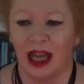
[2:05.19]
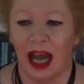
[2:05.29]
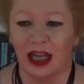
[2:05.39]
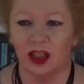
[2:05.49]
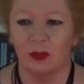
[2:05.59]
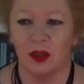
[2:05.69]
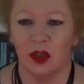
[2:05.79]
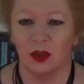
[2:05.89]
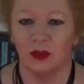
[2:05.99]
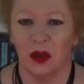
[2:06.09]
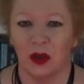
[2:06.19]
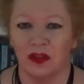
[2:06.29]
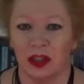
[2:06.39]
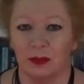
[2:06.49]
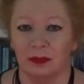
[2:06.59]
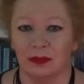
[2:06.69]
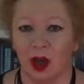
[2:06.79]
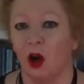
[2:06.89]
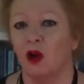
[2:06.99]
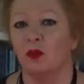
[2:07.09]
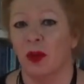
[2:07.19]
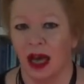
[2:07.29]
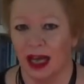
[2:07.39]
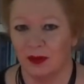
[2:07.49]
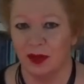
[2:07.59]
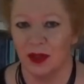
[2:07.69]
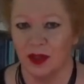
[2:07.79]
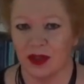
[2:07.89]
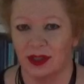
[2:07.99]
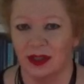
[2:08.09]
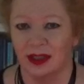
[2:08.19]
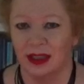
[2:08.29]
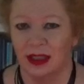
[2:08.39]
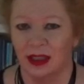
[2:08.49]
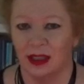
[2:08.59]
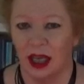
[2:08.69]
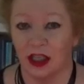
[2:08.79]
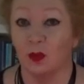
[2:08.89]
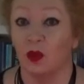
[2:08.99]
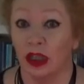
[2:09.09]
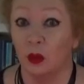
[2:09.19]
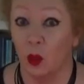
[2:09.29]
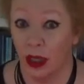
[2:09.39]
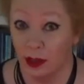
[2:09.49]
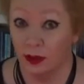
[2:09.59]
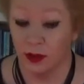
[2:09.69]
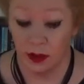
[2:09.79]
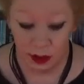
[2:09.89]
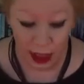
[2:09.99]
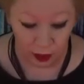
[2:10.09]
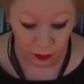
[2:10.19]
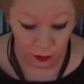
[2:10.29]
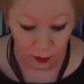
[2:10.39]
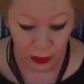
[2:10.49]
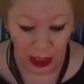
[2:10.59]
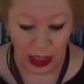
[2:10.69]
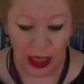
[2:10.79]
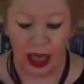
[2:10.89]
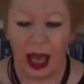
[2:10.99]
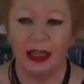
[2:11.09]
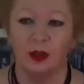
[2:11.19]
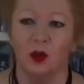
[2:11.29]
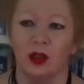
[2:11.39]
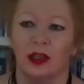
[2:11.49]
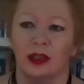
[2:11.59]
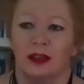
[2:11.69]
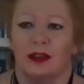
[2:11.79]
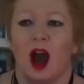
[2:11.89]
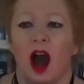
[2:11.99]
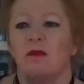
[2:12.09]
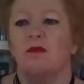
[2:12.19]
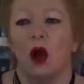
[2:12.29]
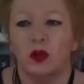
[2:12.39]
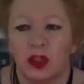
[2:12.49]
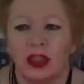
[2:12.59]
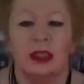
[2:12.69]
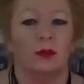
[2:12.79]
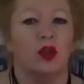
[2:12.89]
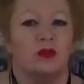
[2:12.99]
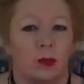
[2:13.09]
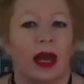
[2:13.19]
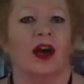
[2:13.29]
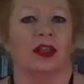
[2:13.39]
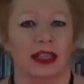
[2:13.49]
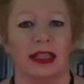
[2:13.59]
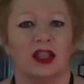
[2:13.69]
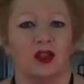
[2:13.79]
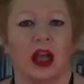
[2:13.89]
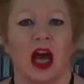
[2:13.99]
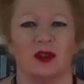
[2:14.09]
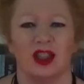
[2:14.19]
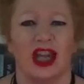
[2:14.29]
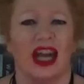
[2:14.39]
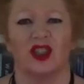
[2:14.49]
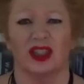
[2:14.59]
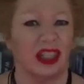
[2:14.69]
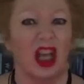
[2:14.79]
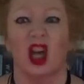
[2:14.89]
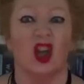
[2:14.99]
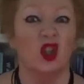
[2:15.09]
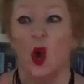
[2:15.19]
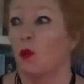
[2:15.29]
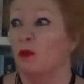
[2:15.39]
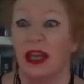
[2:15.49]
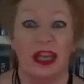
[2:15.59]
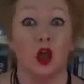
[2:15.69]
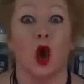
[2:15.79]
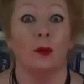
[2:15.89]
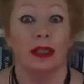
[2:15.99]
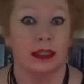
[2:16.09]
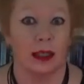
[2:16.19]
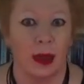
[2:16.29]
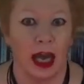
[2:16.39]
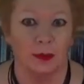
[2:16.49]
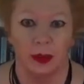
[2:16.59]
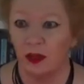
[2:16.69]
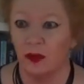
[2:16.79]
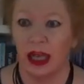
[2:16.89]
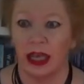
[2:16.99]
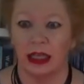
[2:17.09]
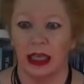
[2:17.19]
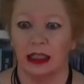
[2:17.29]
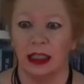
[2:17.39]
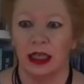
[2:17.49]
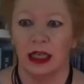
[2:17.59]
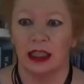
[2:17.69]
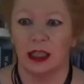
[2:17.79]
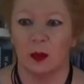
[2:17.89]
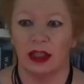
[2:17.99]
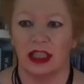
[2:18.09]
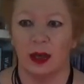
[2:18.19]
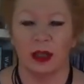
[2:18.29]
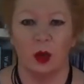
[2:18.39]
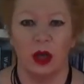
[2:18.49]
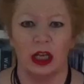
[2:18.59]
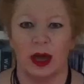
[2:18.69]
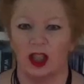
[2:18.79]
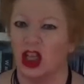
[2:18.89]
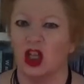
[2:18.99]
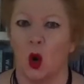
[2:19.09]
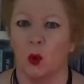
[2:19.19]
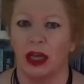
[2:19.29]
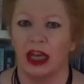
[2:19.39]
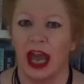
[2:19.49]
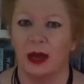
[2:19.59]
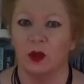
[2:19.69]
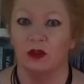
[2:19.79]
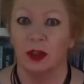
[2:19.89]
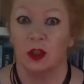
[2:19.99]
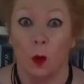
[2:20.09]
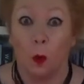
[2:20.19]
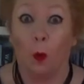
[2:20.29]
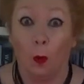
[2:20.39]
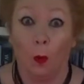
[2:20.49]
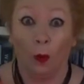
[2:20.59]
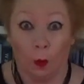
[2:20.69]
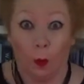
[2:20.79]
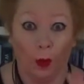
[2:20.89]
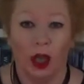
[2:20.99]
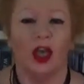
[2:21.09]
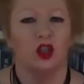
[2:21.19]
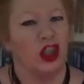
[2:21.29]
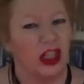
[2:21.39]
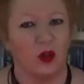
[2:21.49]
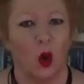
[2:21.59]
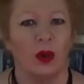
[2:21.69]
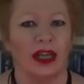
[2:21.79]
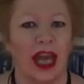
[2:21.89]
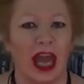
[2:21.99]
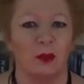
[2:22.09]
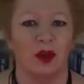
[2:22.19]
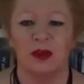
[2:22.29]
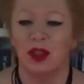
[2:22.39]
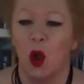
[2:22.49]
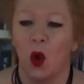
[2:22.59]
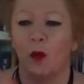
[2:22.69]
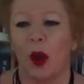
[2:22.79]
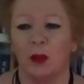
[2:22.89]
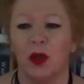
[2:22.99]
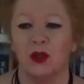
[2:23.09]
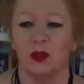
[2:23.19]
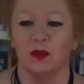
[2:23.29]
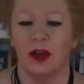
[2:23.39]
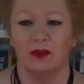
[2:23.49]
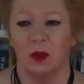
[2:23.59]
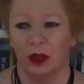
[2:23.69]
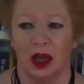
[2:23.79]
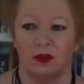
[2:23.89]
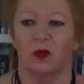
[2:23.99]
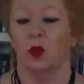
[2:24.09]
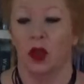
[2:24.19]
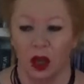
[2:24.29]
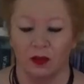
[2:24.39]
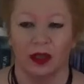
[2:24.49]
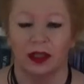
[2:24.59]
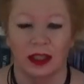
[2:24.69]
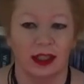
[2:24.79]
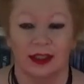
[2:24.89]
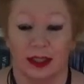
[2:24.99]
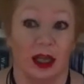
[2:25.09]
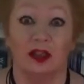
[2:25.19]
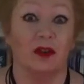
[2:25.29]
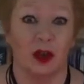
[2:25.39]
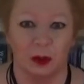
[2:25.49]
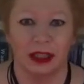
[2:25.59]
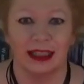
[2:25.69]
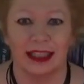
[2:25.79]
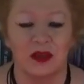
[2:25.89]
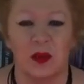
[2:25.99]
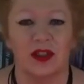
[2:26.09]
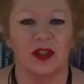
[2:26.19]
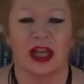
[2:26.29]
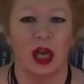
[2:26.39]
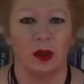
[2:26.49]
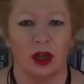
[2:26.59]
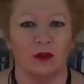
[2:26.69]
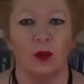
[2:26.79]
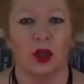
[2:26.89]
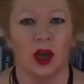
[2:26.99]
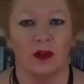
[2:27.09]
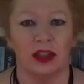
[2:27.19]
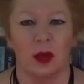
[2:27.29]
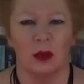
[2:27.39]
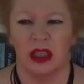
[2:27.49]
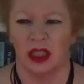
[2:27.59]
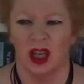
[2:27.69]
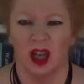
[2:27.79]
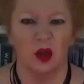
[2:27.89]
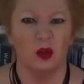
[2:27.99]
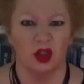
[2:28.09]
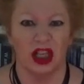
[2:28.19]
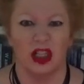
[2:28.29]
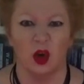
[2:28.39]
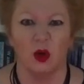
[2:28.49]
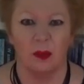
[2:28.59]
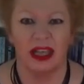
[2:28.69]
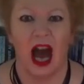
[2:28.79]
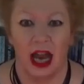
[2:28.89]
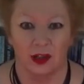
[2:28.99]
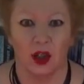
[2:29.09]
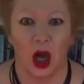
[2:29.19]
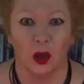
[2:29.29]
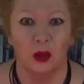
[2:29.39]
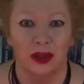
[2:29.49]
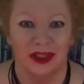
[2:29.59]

As an observer of some odd behaviours and some pretty weird stuff. And look, I mostly move about international higher education and not many comments are made, but every now and again someone says something weird about, gee, you got weird hand movements. Gee, you've got weird hand movements. Or my personal favourite, when I fall over, invariably at least once a day, when I fall over, somebody says, oh, gee, you're a bit unco.